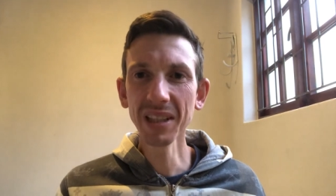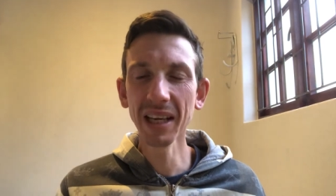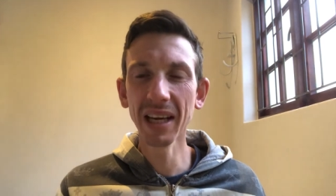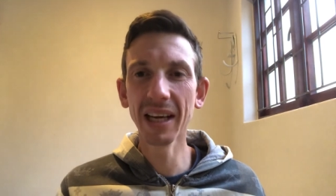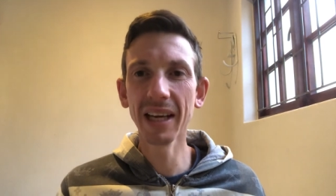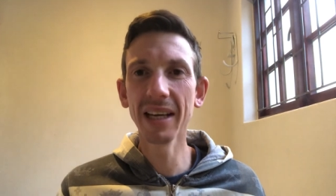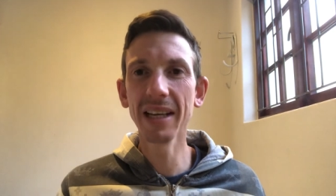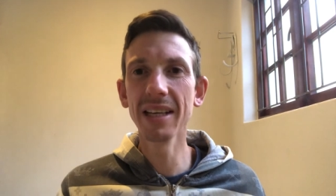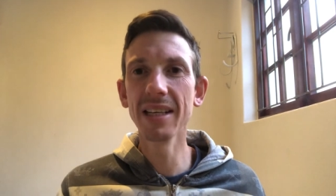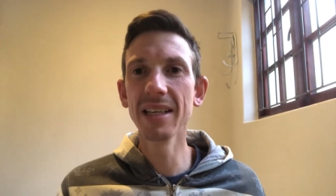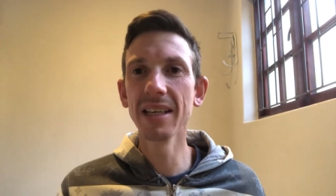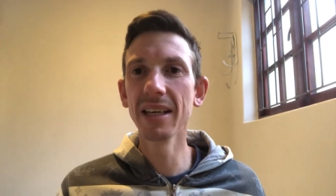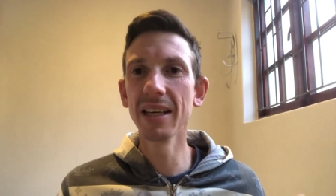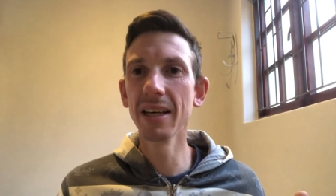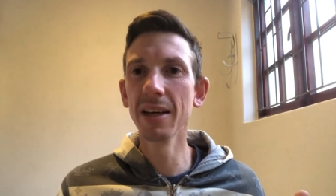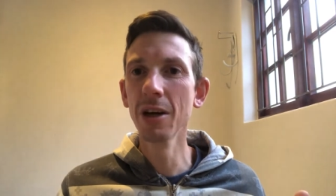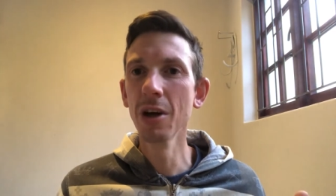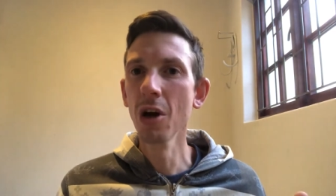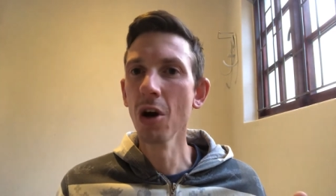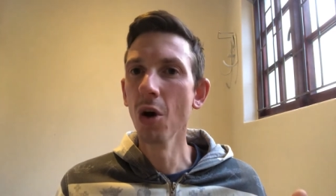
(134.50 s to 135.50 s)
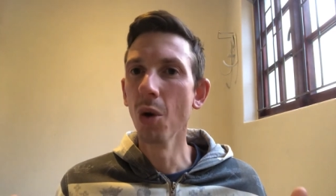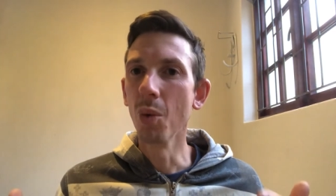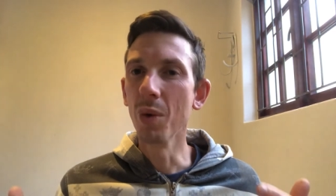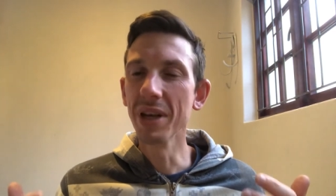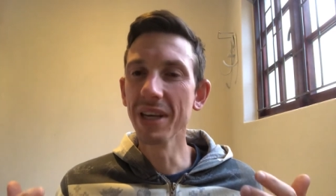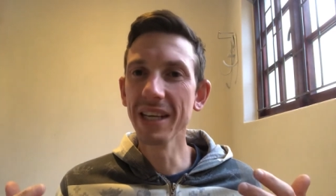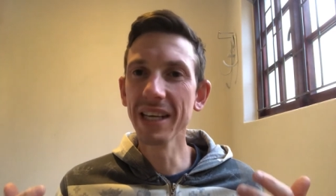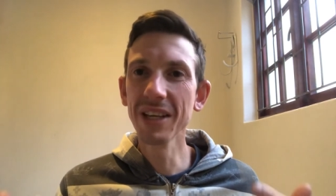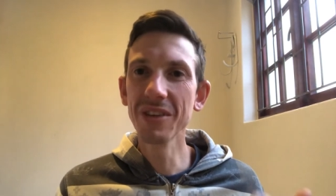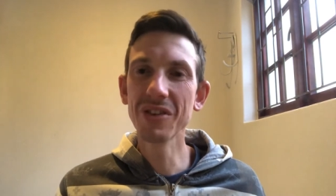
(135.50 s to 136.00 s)
And uh, we
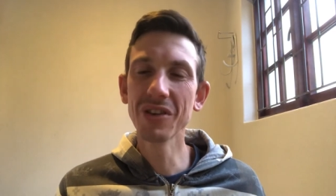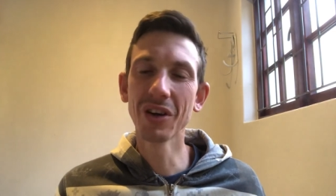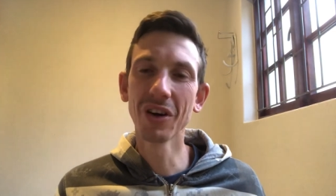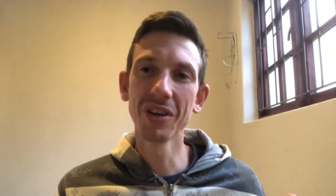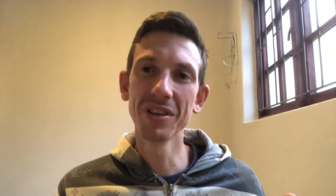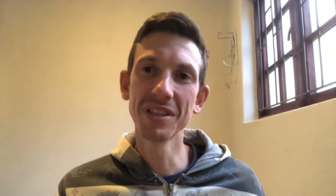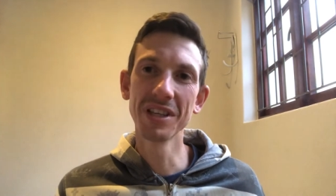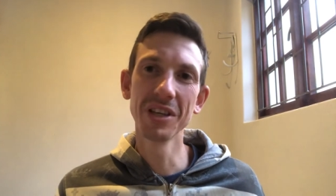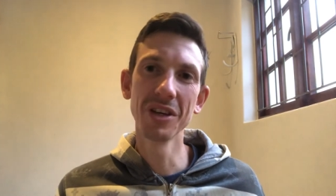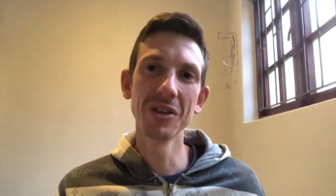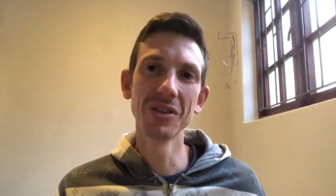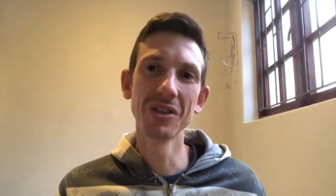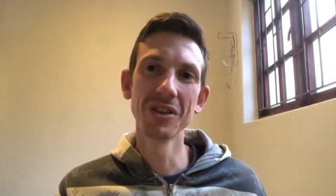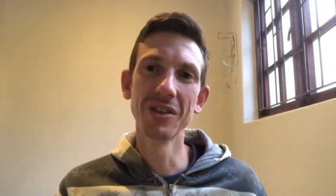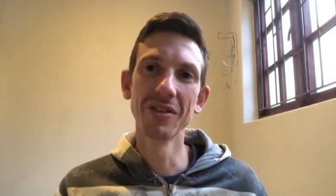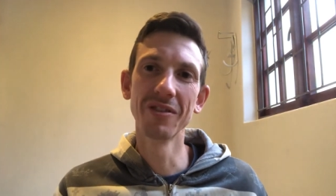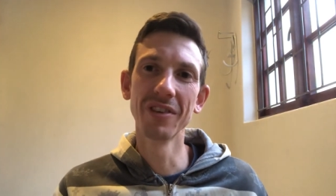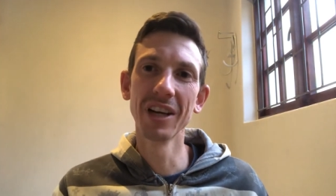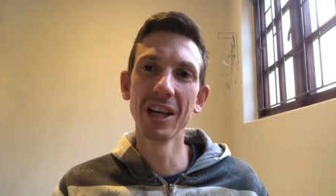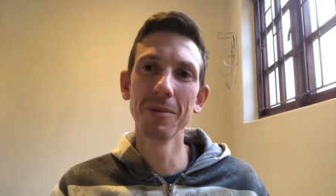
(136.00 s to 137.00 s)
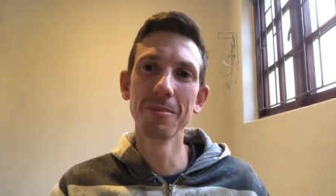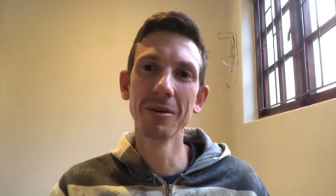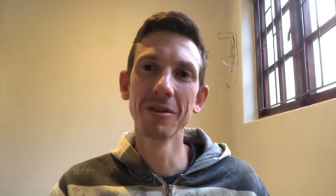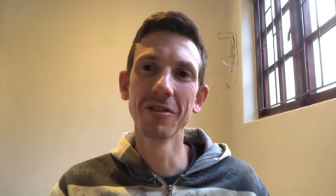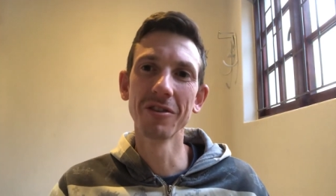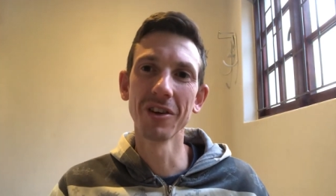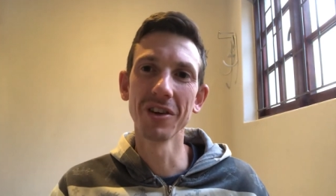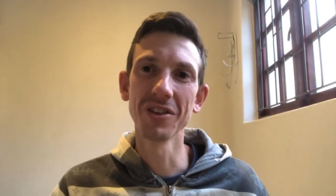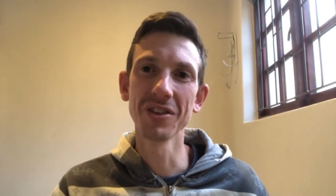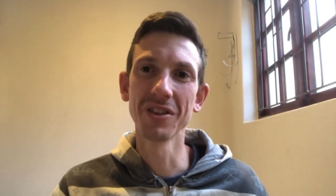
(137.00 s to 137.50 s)
need to continue to develop and
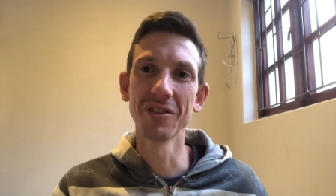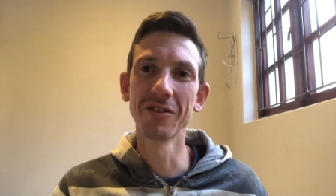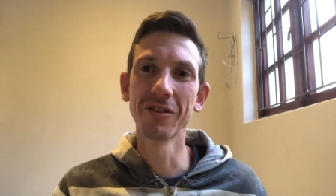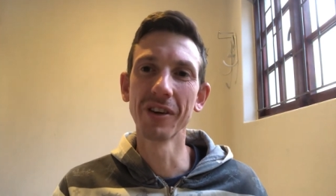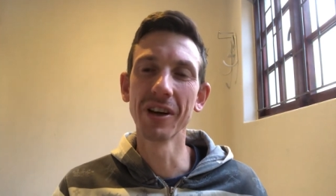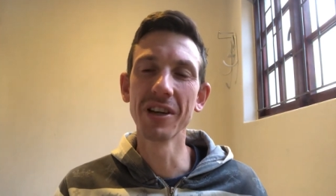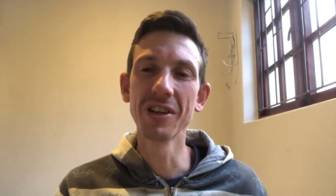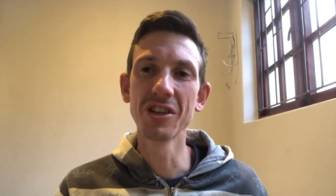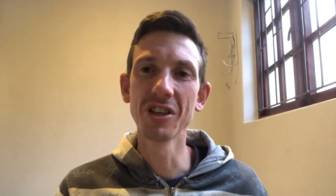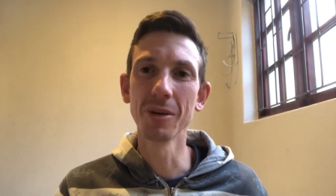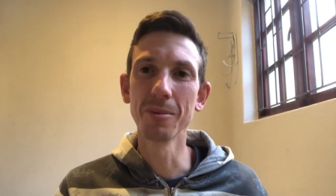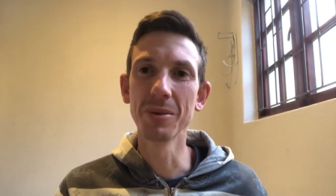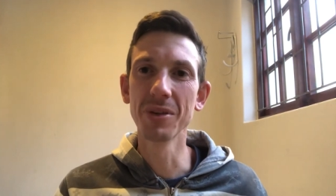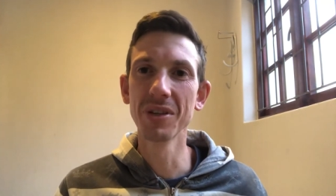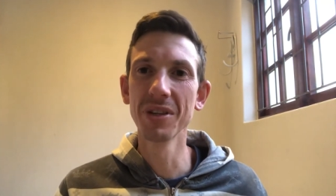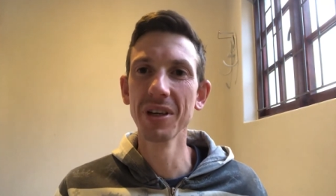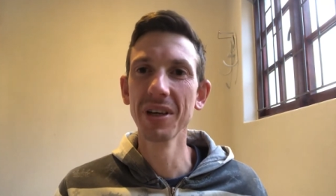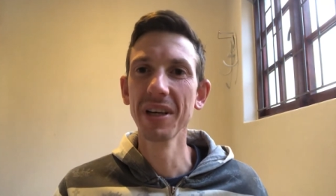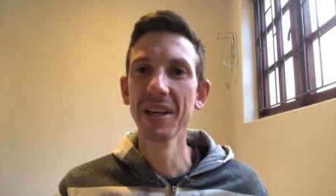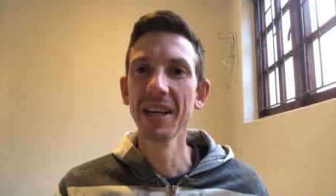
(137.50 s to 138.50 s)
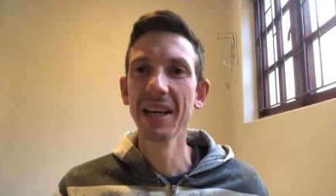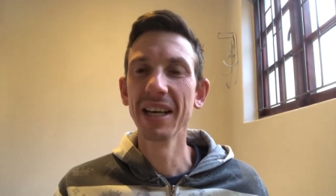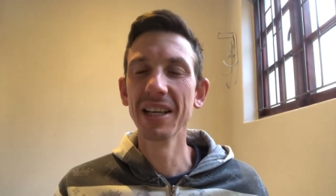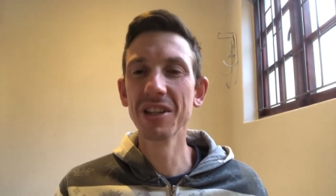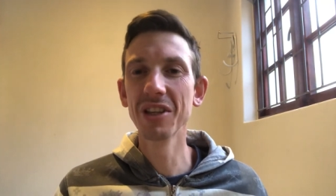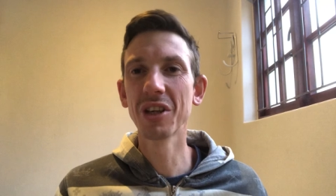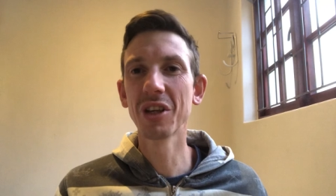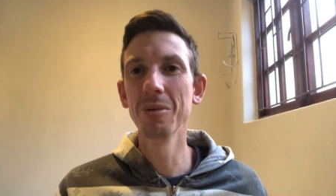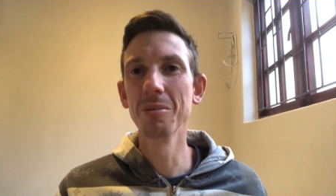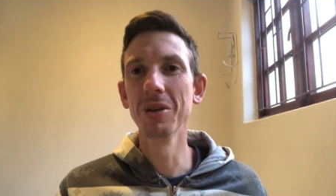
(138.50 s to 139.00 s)
foster friendships in
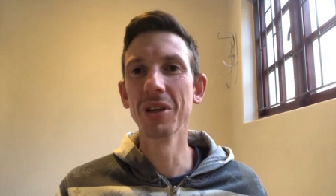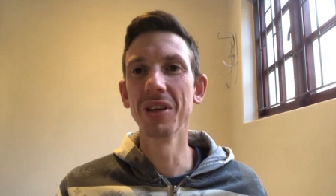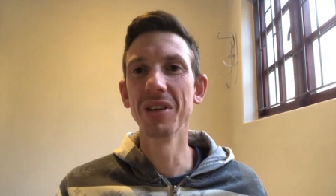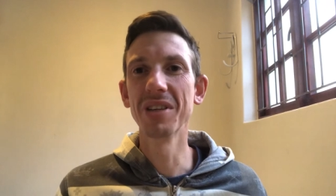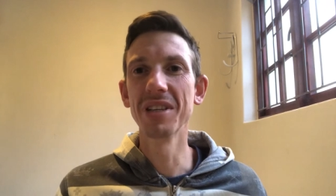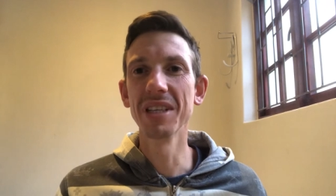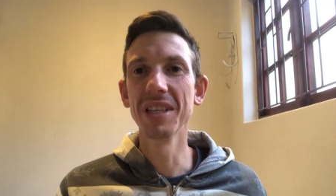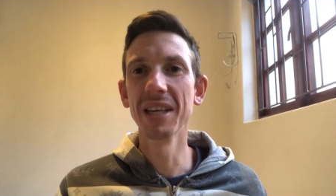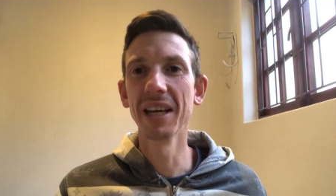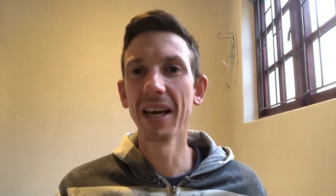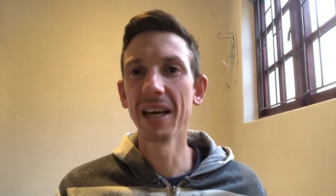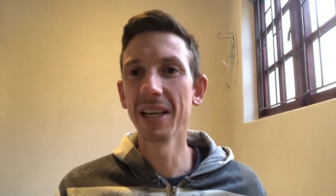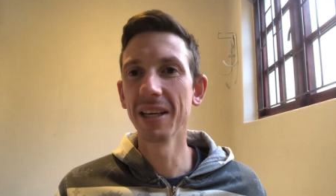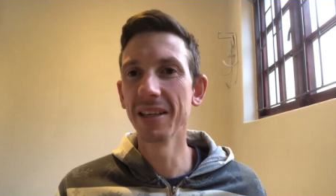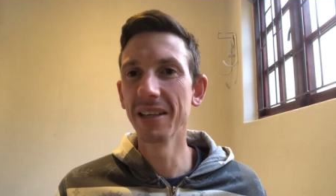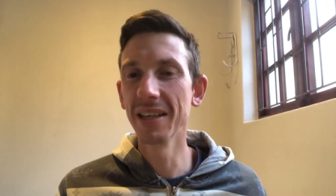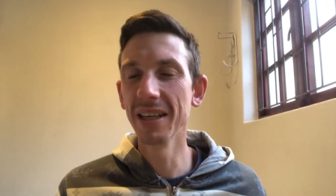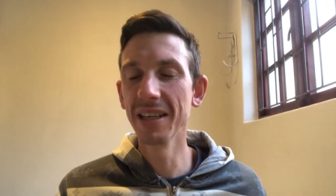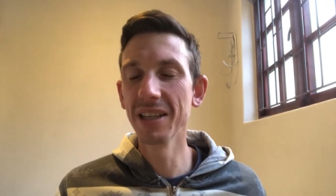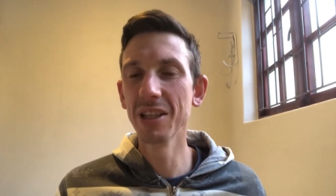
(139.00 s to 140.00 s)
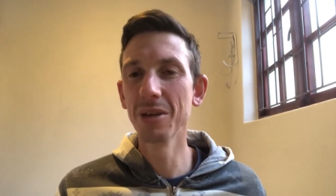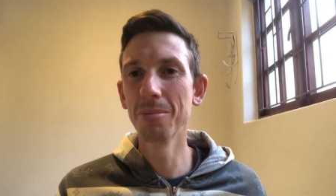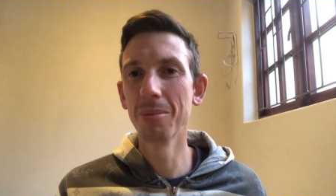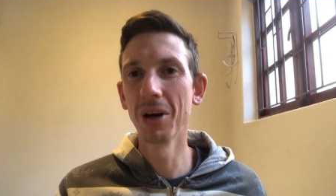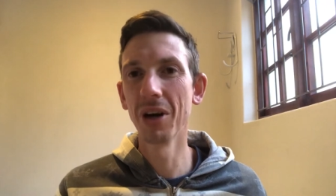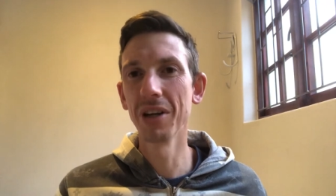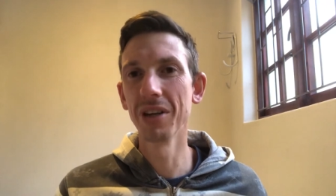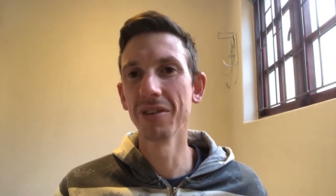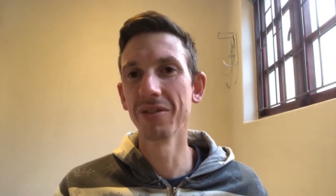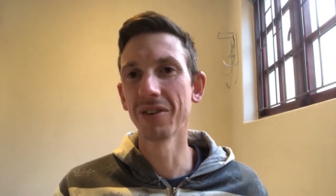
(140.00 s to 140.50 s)
the community and in the
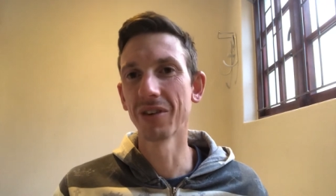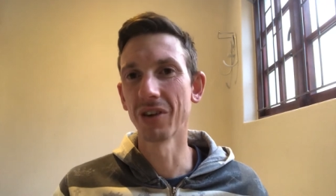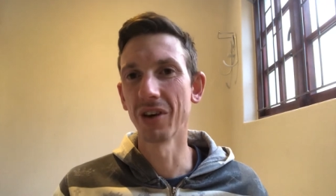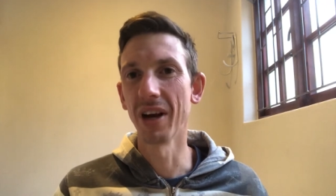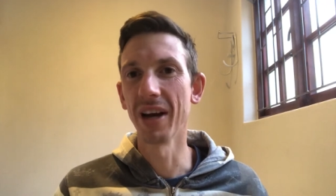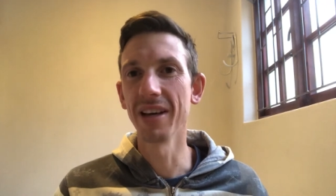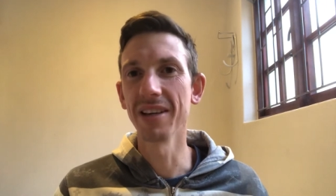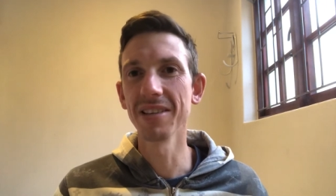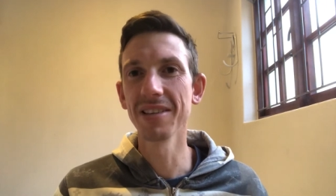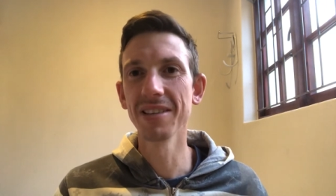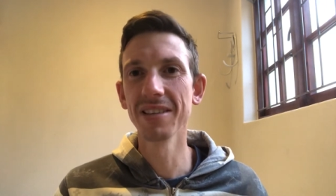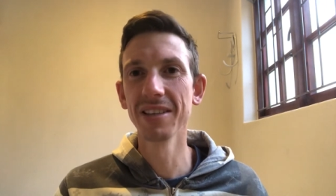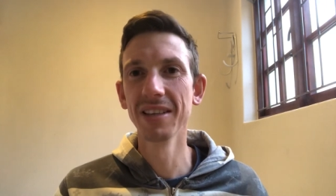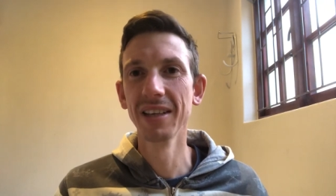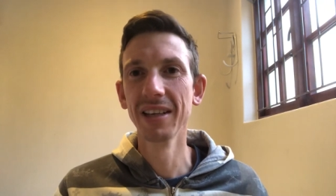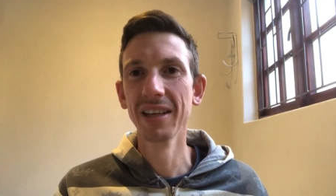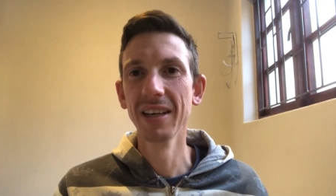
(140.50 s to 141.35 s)
body of Christ.